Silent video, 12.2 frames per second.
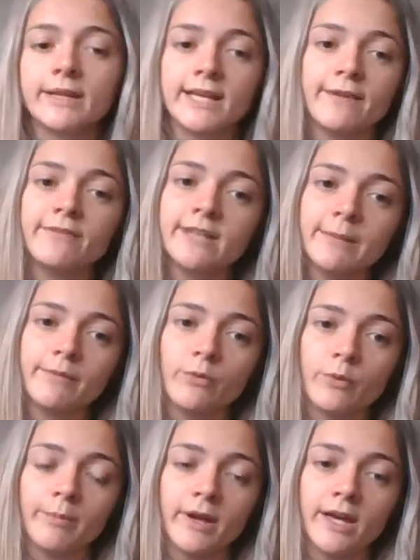like every night
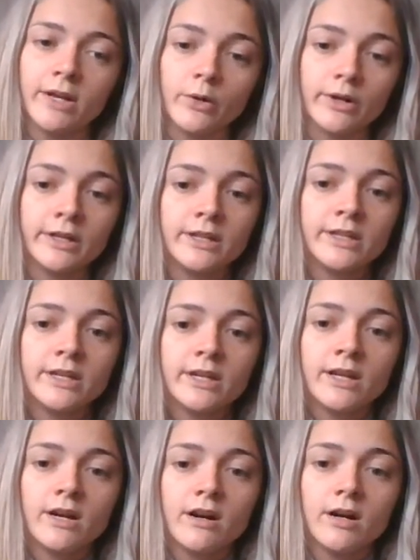before bed or
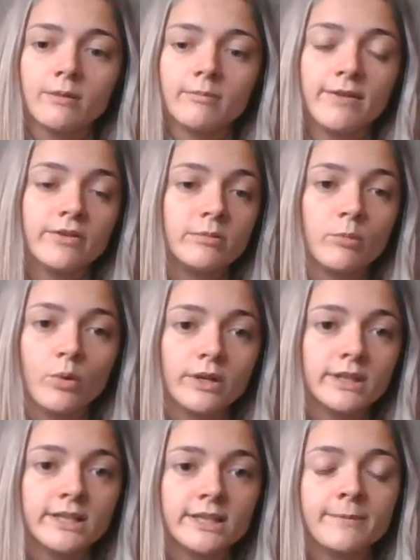every
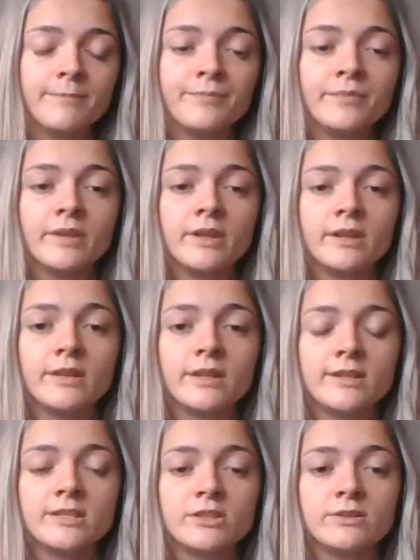morning, then
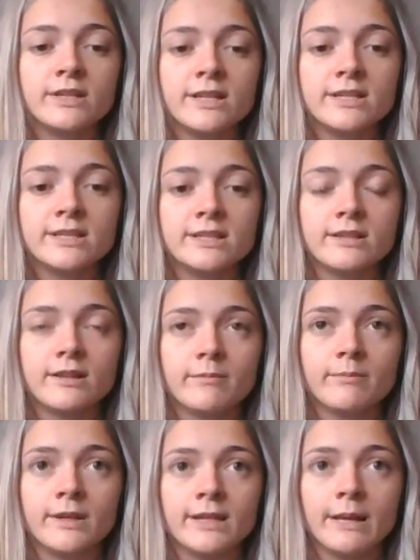the student is
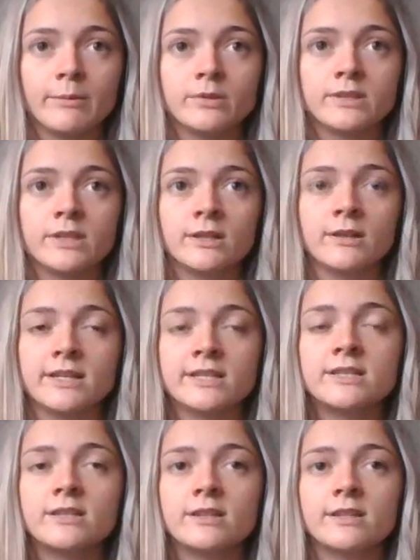being able to
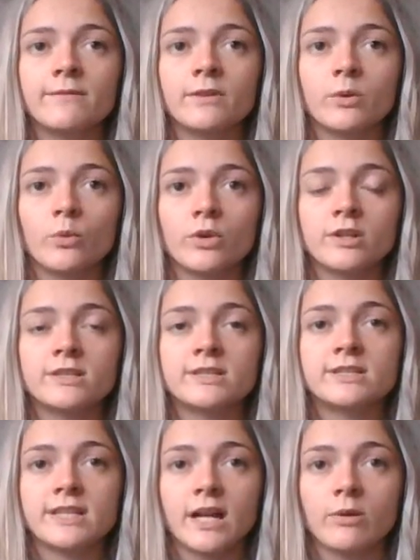listen to the different words
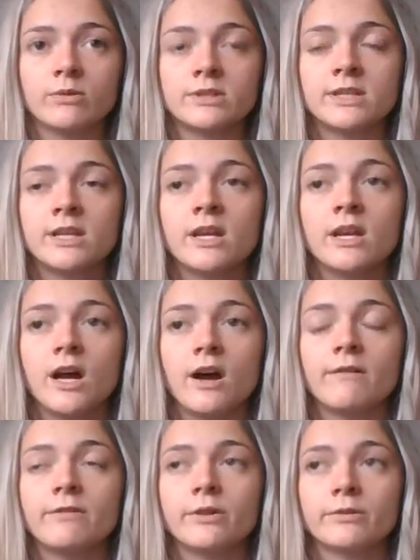and sounds
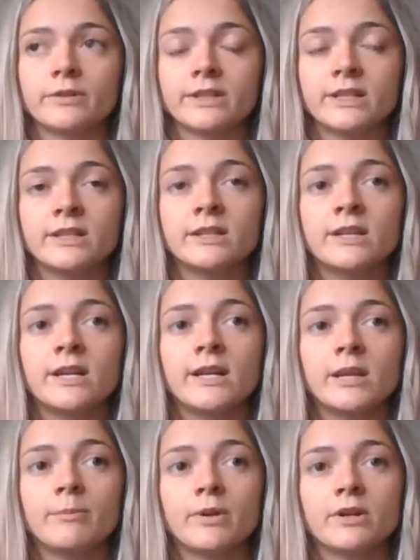of the reading
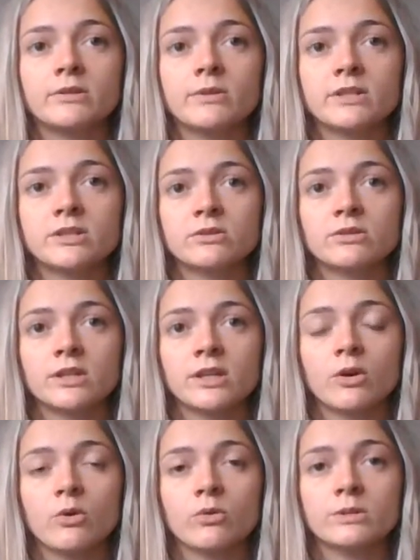compared to a
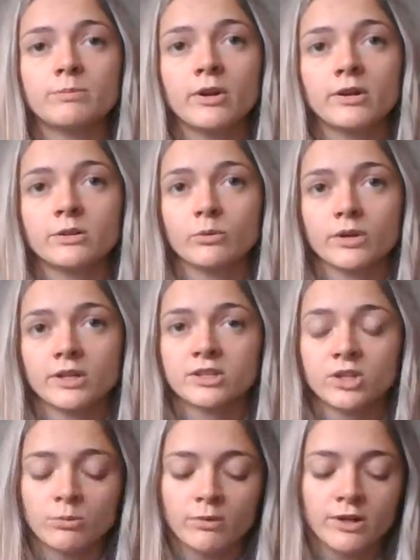student whose parent
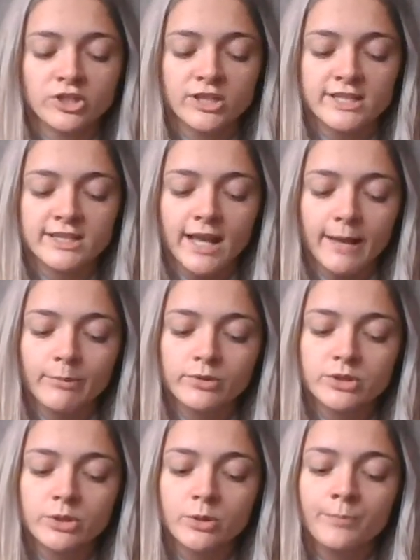works too much and isn't
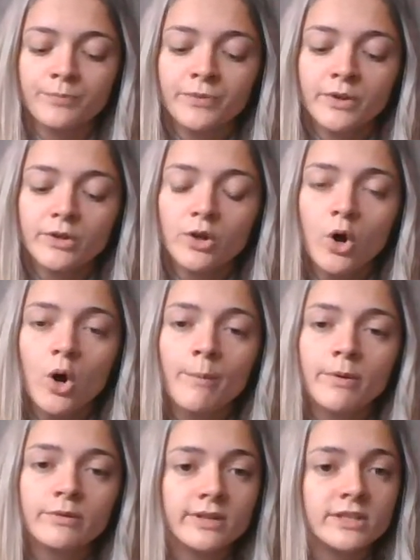able to go
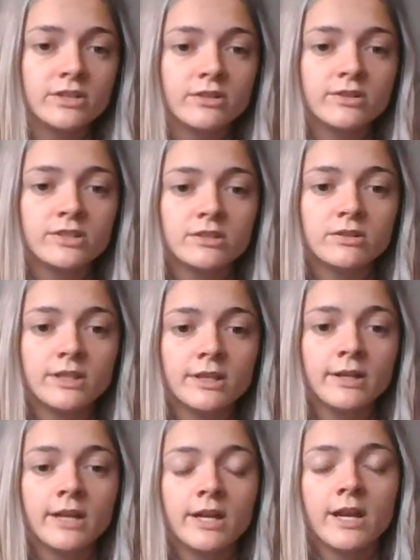home and read to their
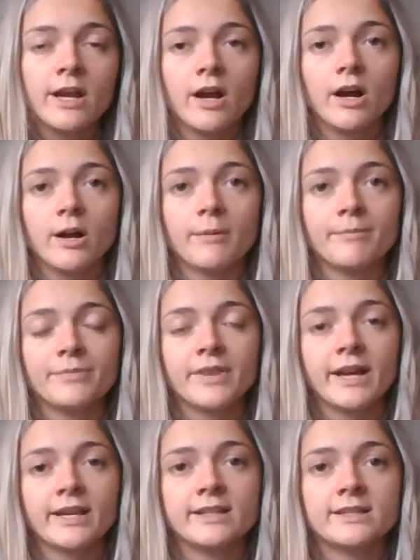student.
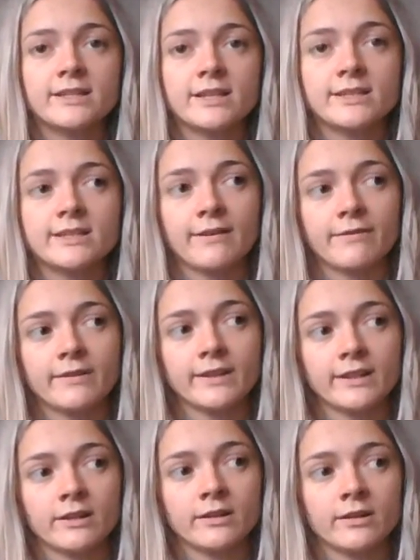That kid is definitely
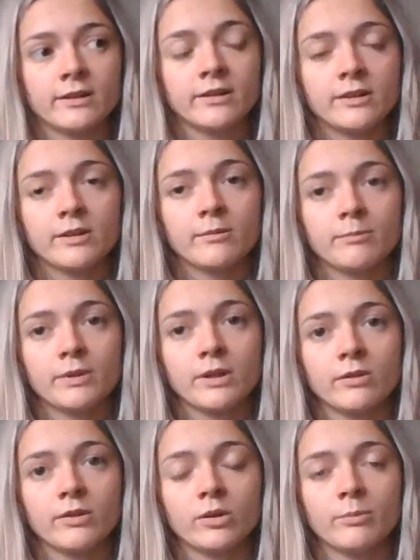going to be
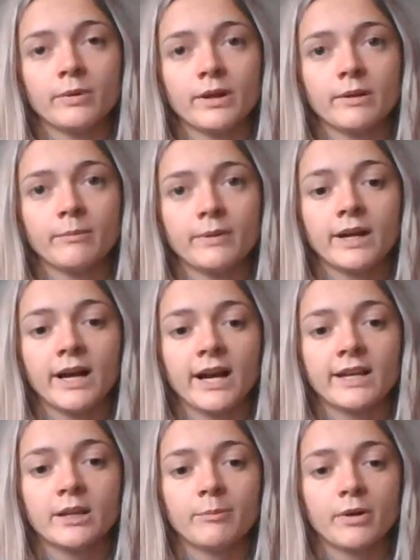a little bit
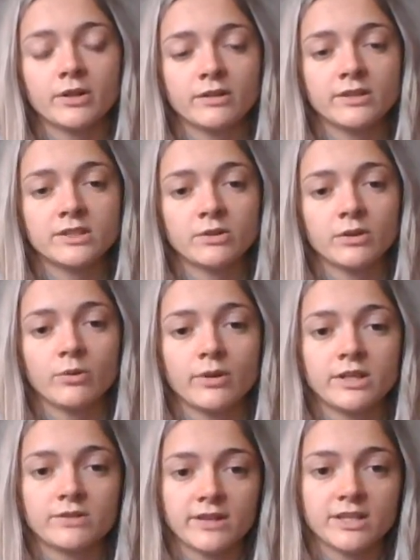behind compared to the student who
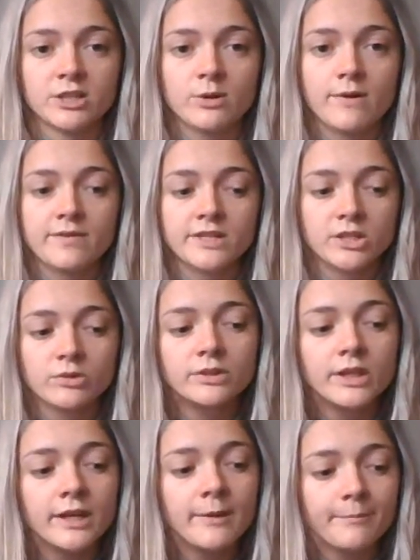gets read to every single
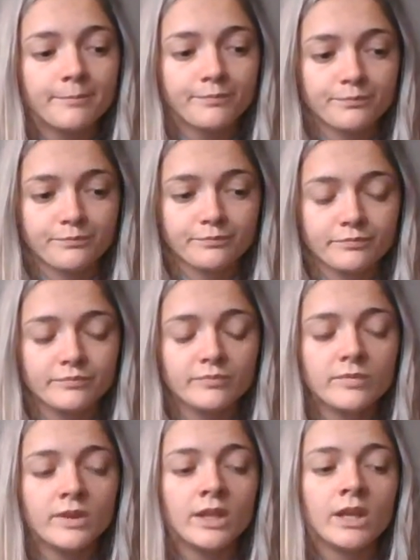night.
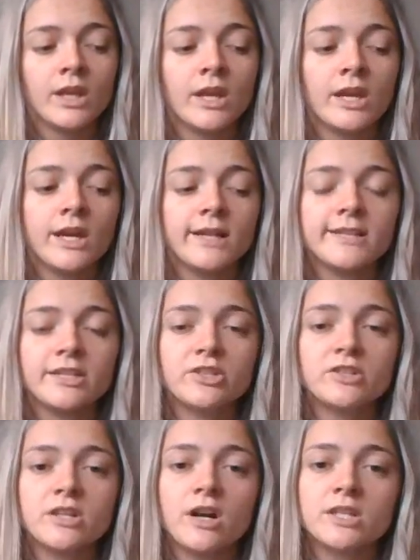
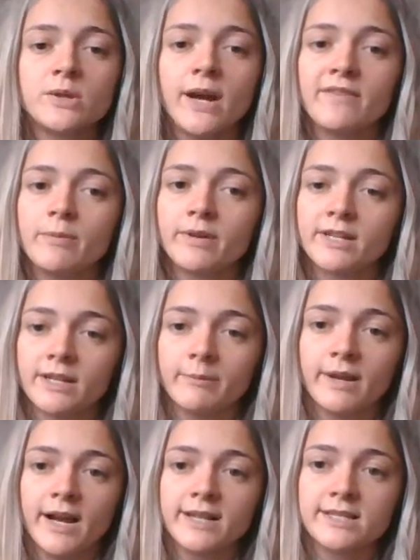Teachers also have a big
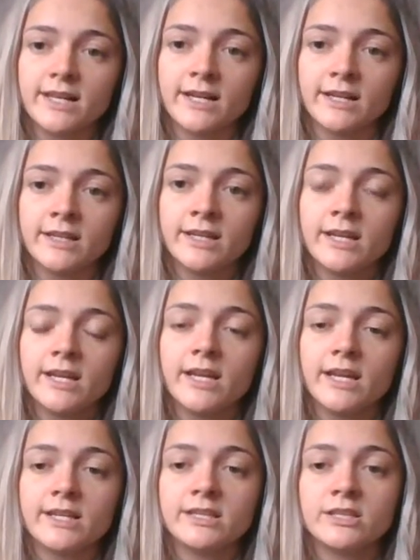impact on
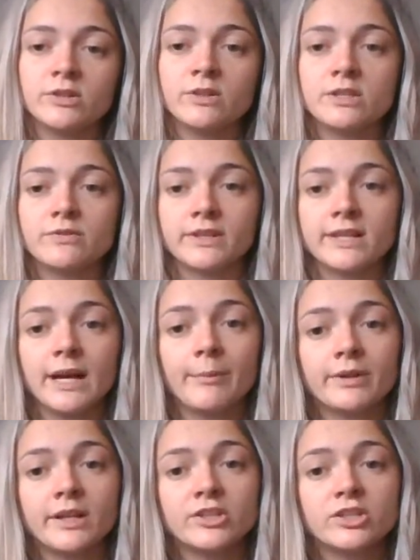a student's reading
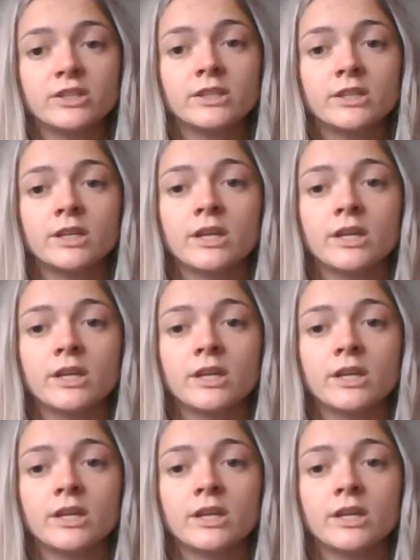comprehension.